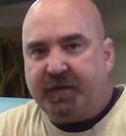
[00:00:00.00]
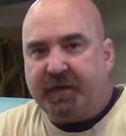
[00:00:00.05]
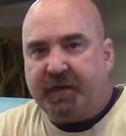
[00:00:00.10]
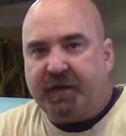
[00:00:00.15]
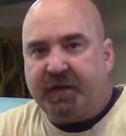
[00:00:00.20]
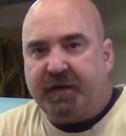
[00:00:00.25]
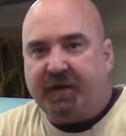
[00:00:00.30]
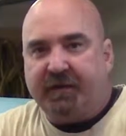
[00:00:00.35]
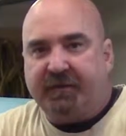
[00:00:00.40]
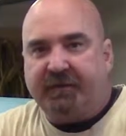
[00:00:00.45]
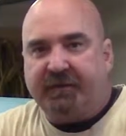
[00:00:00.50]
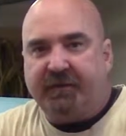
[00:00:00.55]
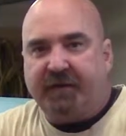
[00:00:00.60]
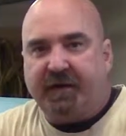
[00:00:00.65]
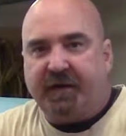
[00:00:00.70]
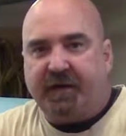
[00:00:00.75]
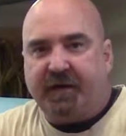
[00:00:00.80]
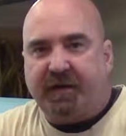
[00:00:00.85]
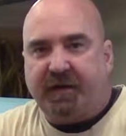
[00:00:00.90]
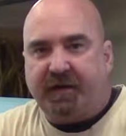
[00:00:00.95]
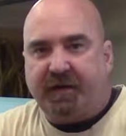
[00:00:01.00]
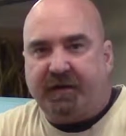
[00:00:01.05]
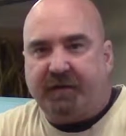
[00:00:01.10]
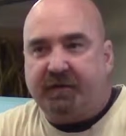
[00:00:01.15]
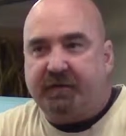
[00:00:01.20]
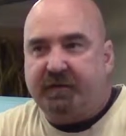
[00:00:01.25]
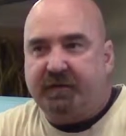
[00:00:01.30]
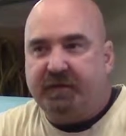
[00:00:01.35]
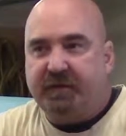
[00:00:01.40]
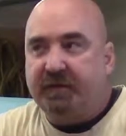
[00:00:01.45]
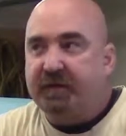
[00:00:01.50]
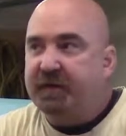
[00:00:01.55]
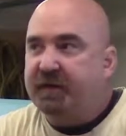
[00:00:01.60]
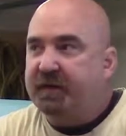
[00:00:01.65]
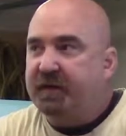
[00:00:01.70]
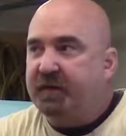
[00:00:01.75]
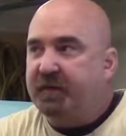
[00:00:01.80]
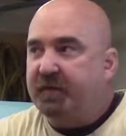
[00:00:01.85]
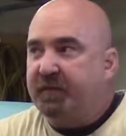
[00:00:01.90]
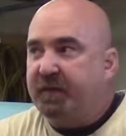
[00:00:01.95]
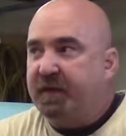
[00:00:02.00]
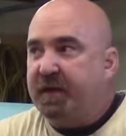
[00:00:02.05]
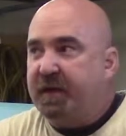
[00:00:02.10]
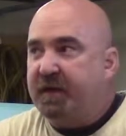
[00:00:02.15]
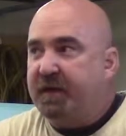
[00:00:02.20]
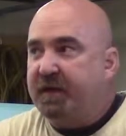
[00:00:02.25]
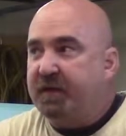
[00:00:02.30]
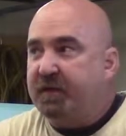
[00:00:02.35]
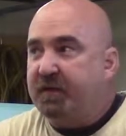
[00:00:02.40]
morning. It's a kind of rainy,